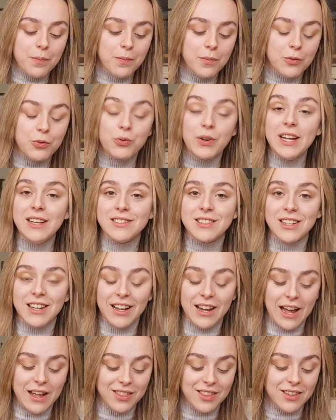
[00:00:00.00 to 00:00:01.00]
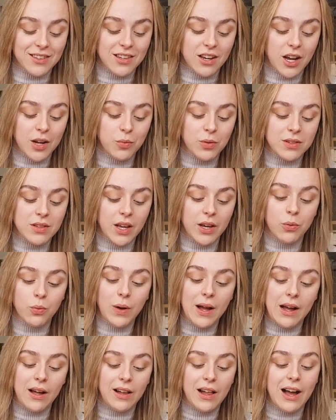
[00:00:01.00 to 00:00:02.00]
reasoning at the time was like,
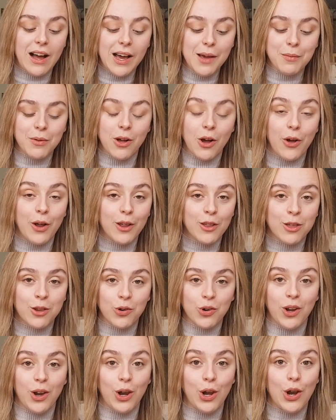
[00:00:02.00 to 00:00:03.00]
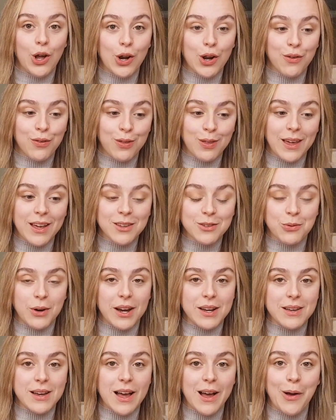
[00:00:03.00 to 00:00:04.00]
well, I'm going through a lot of things
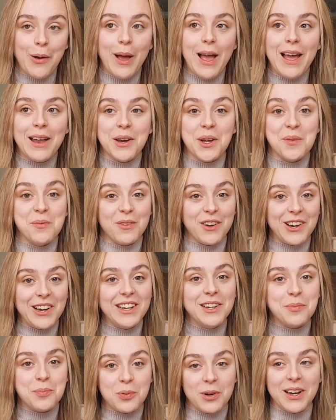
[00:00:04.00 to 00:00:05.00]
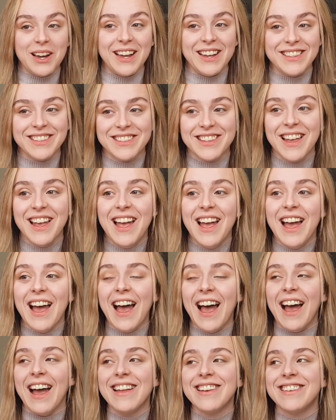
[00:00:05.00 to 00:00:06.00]
right now and I'm very depressed
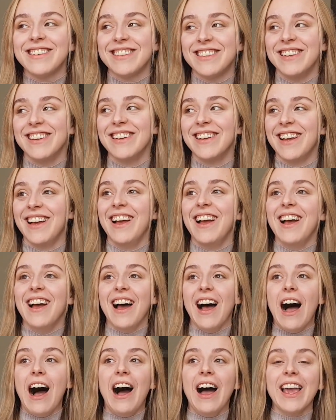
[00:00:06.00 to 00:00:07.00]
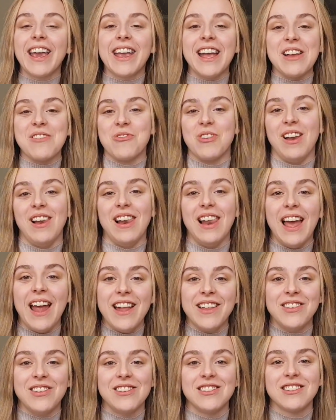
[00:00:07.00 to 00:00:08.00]
and I can
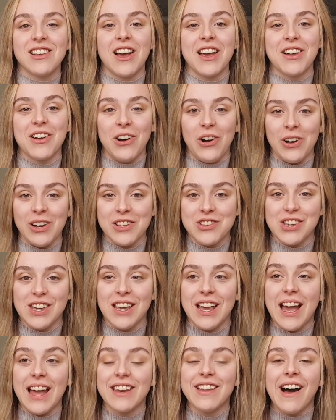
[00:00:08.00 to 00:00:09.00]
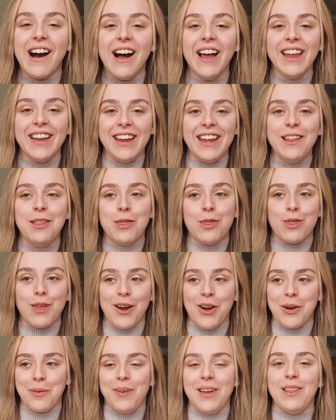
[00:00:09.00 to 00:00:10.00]
relate to psychology and I need
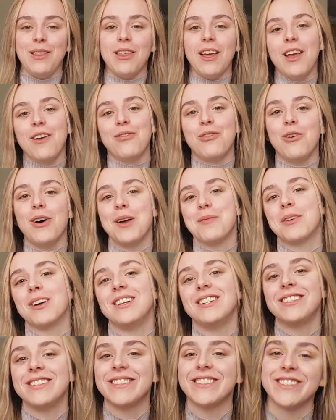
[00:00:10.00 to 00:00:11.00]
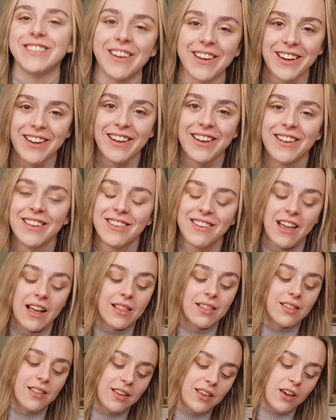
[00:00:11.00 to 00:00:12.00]
therapy. Therefore, I'm going to study it.
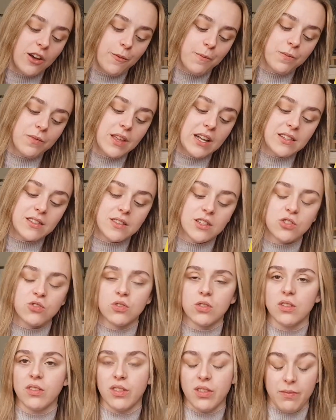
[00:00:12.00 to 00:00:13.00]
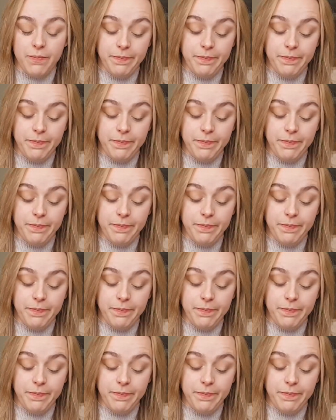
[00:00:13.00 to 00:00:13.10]
And yeah, that's the truth.